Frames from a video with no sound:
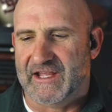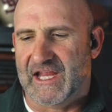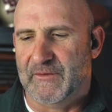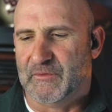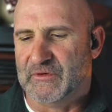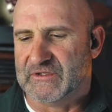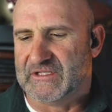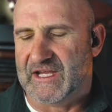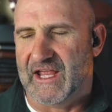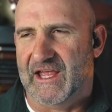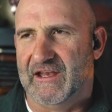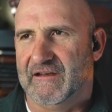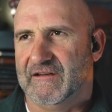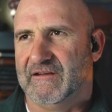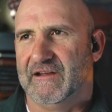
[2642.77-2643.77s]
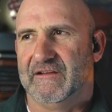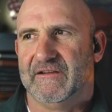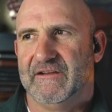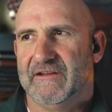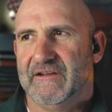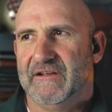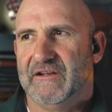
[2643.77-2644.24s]
Hebrews ten
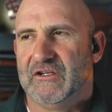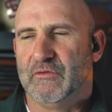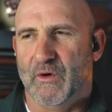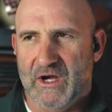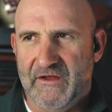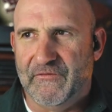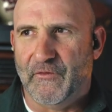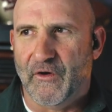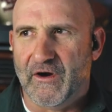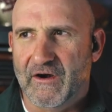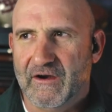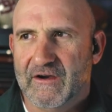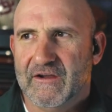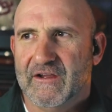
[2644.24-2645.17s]
twenty-four,